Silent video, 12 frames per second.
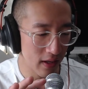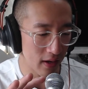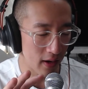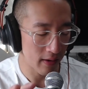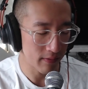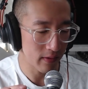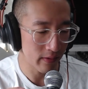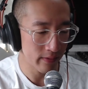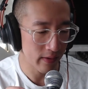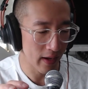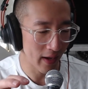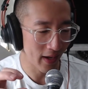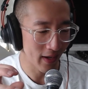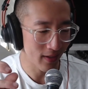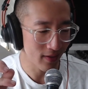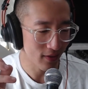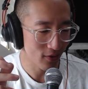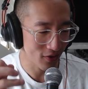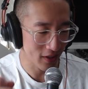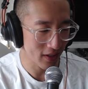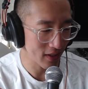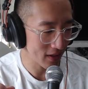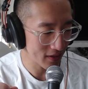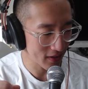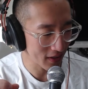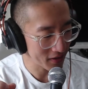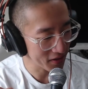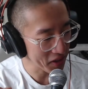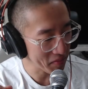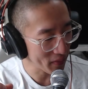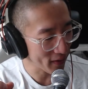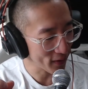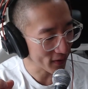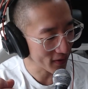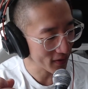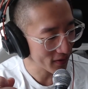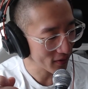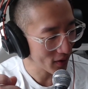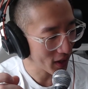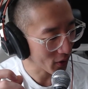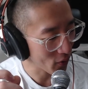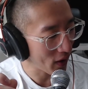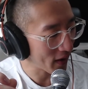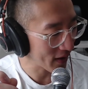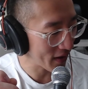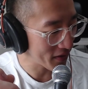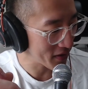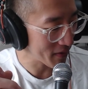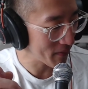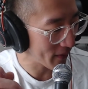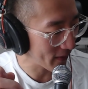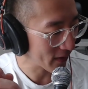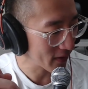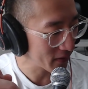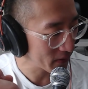off of and create a theme park, a Kwangya theme park.